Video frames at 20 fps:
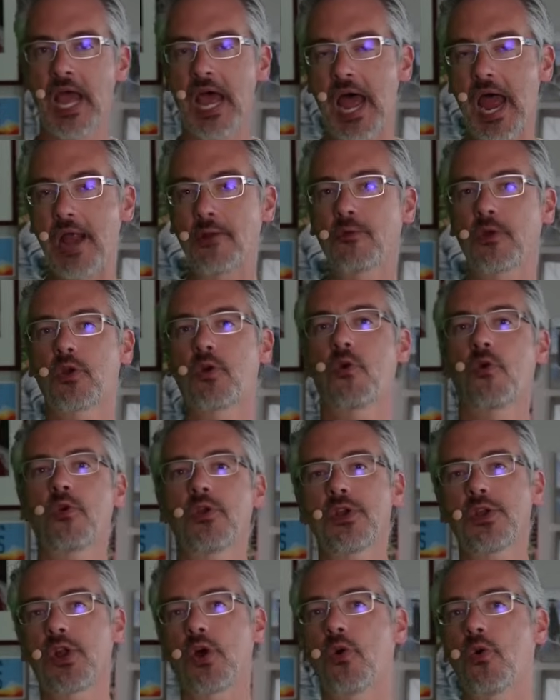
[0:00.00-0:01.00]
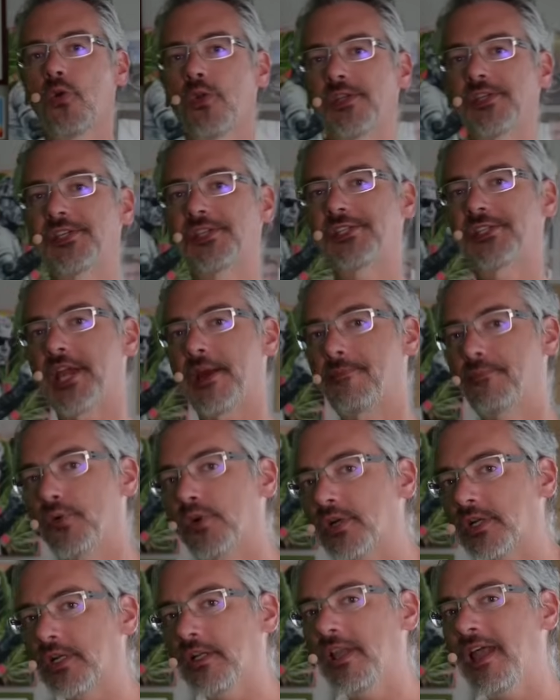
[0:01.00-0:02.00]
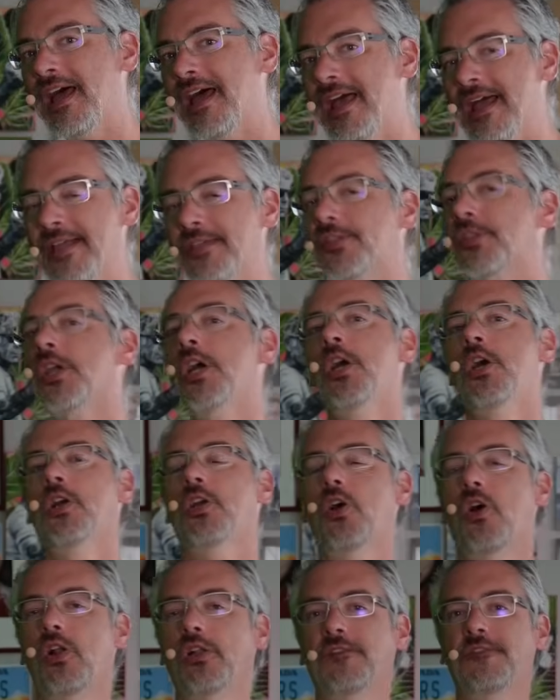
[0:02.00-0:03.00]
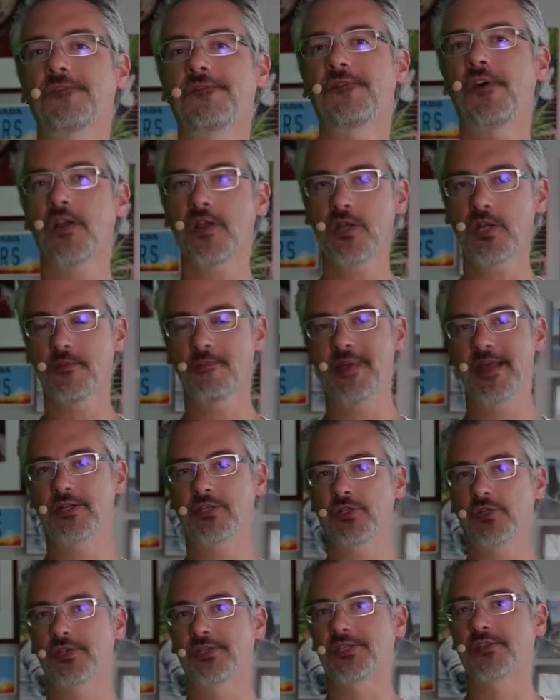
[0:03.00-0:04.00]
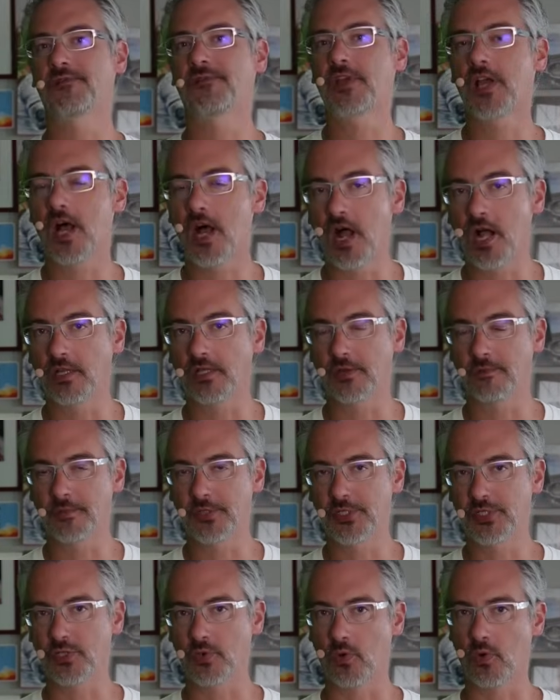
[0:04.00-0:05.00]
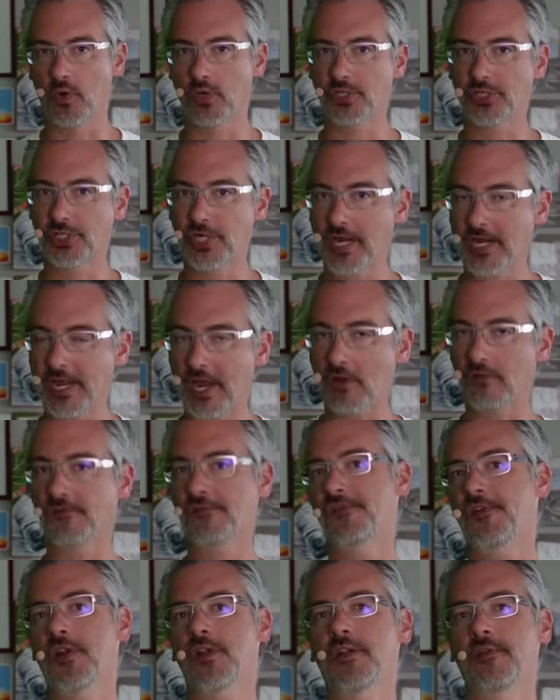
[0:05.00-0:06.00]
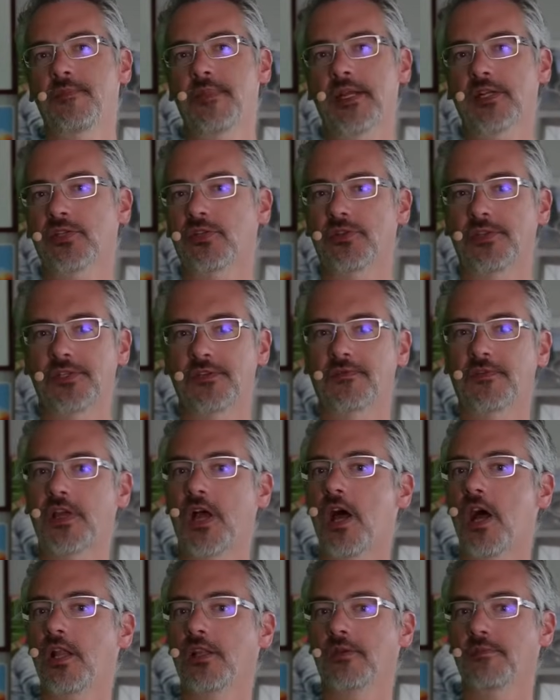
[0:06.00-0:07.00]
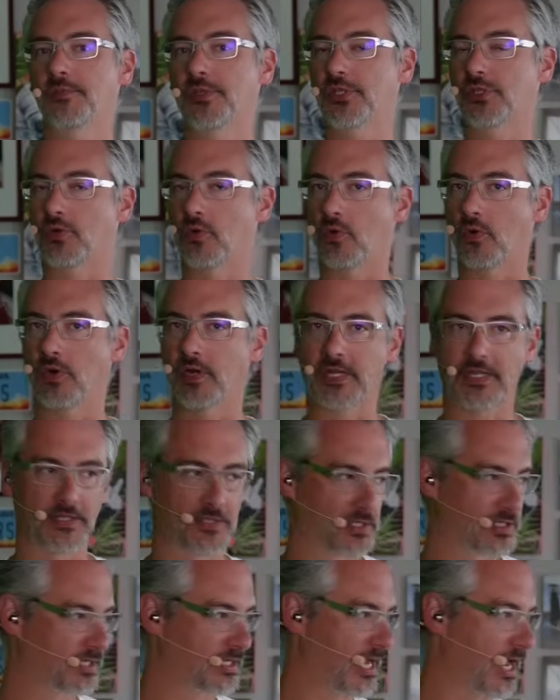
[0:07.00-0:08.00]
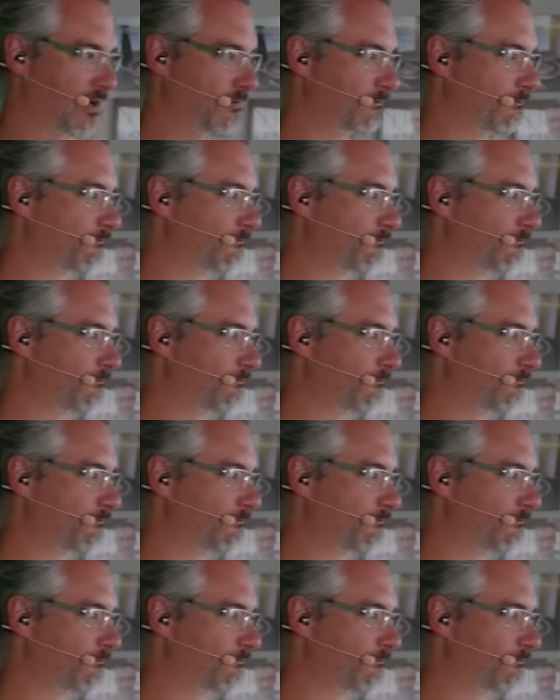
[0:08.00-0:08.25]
I recorded a whole separate class called Fundamentals of Column Store. Check out Fundamentals of Column Store instead.